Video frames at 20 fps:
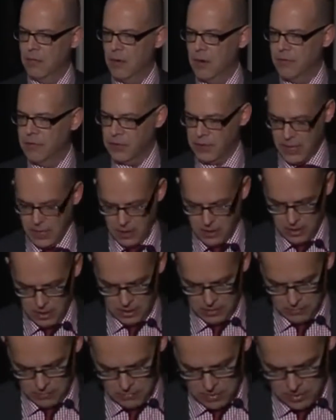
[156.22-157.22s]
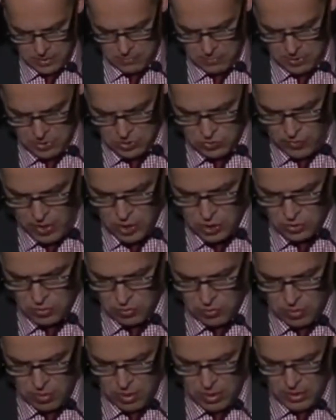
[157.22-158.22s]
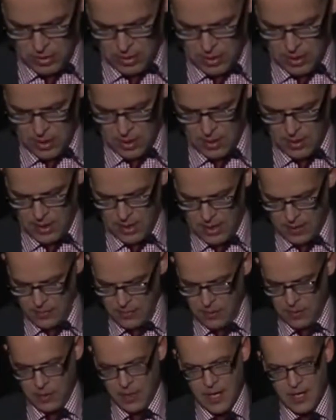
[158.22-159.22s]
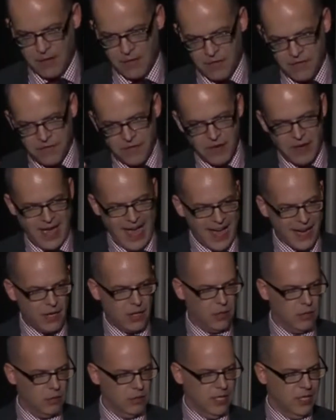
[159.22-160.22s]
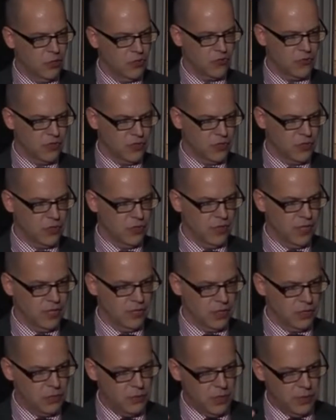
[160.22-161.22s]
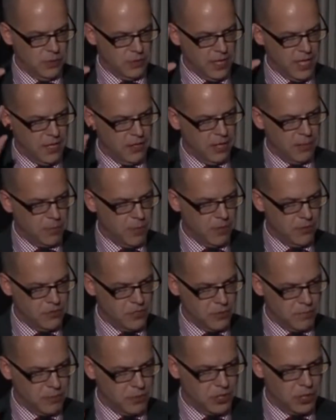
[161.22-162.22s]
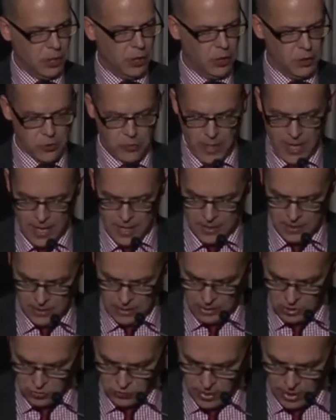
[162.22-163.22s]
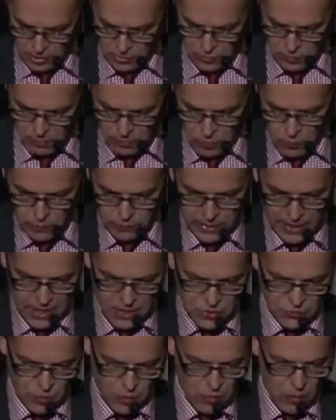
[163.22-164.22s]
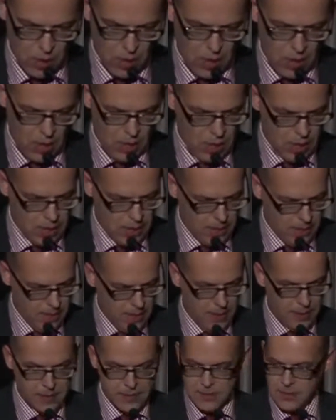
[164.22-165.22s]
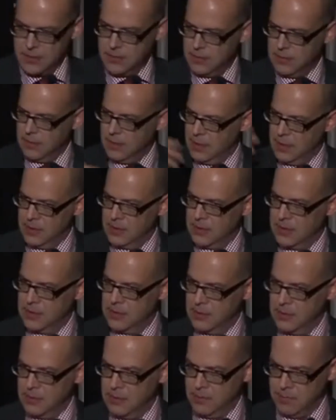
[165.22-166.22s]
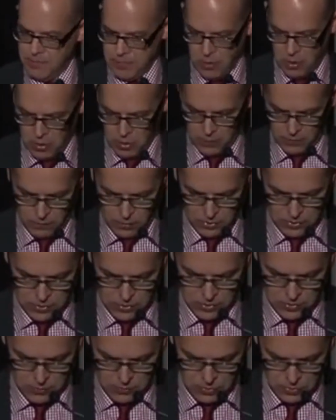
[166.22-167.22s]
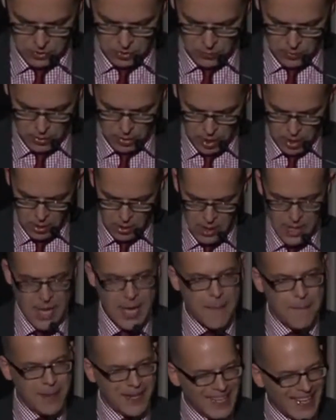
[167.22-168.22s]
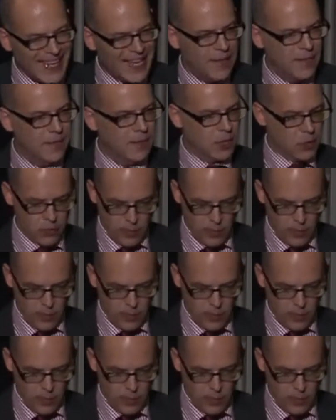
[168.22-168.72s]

of the Kennedy administration, and the kind of fanatical interest that the Kennedy brothers in particular had in trying to remove Castro is part of what's going on. But in the